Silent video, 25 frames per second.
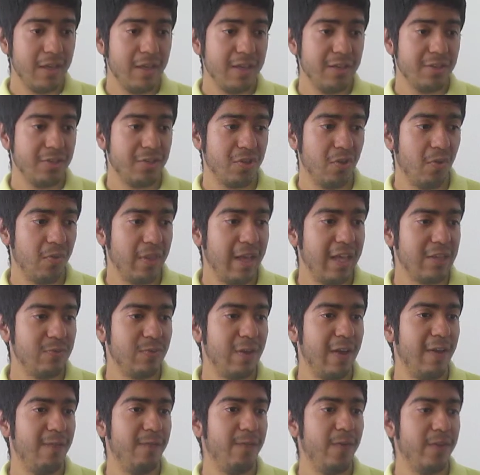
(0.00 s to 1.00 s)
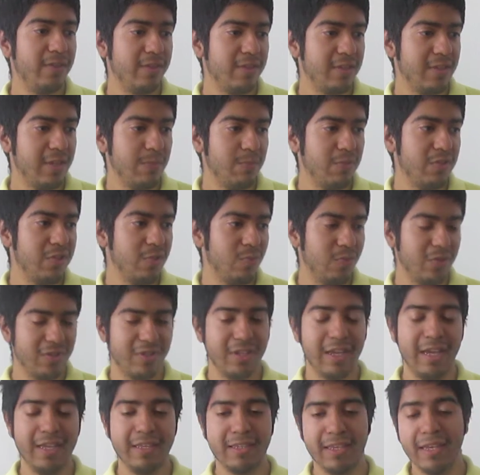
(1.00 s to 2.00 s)
So that's why I felt this episode was
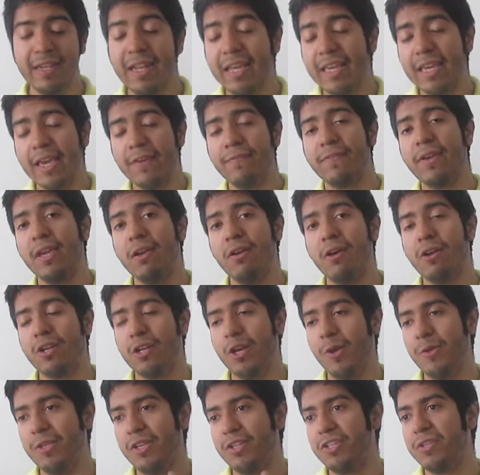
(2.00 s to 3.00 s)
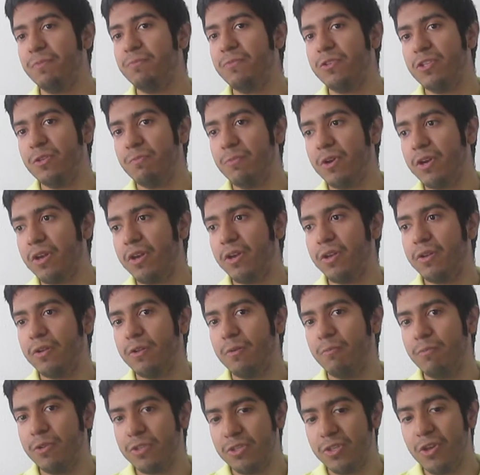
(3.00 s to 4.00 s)
nice. And it gave characterization to
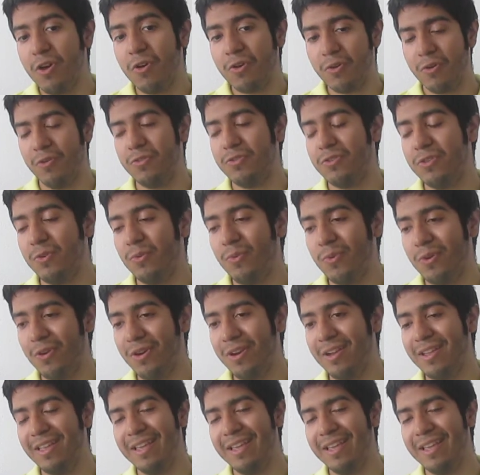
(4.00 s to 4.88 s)
Motoko too, where